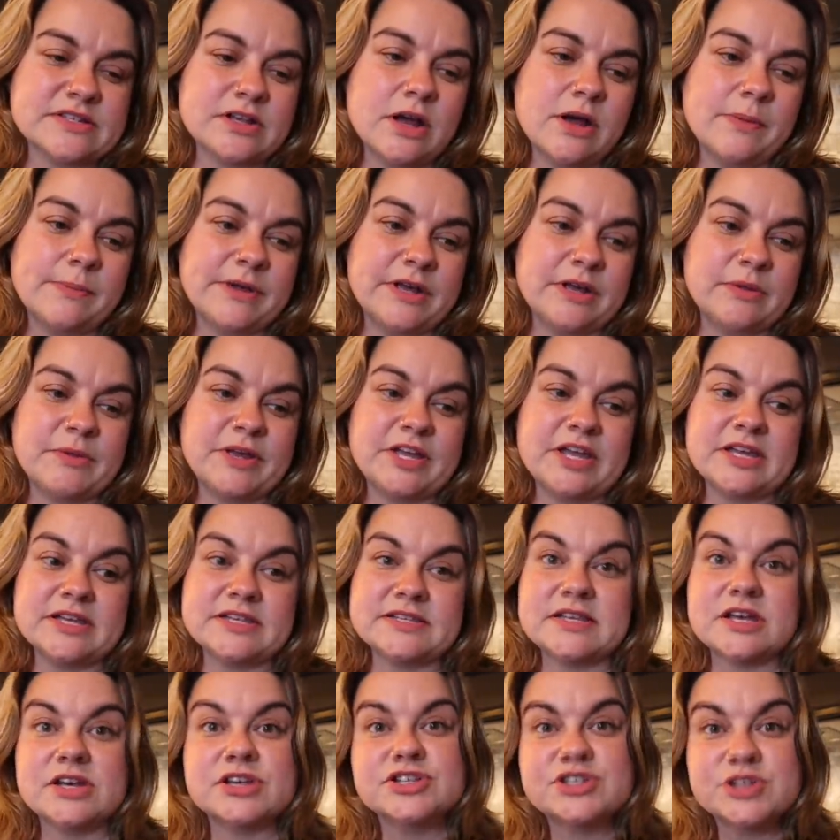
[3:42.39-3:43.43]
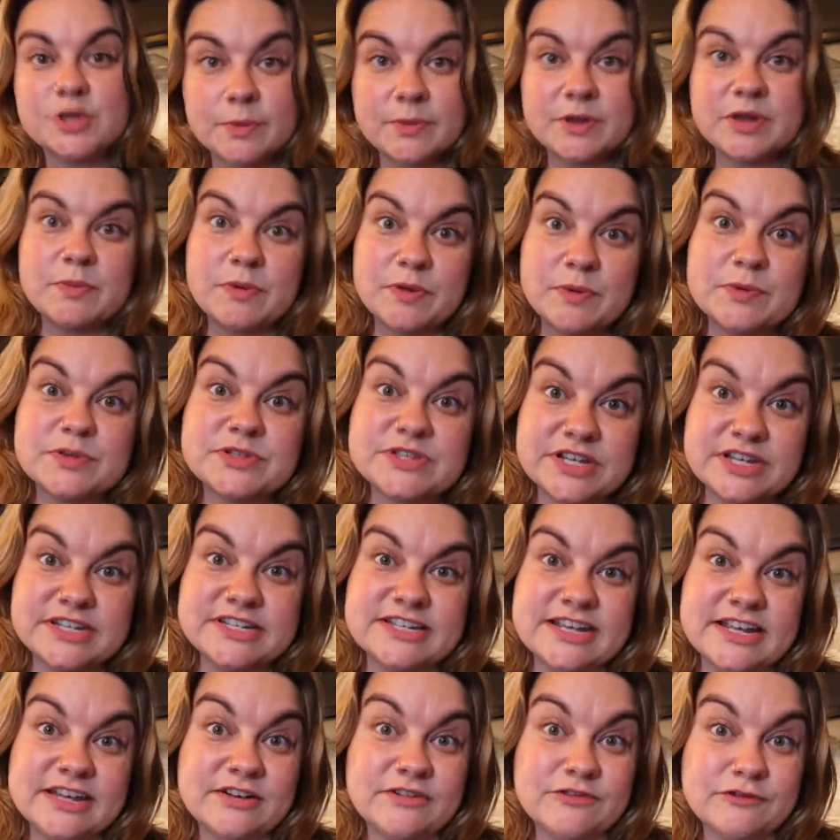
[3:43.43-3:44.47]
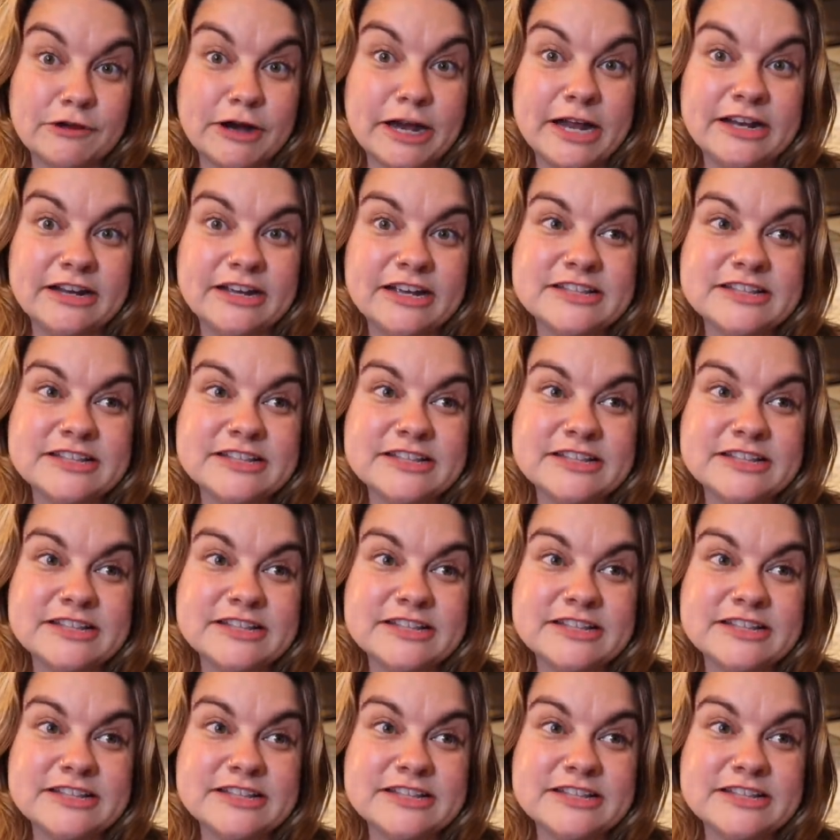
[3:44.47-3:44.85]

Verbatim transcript: topic because so many people tend to get afraid.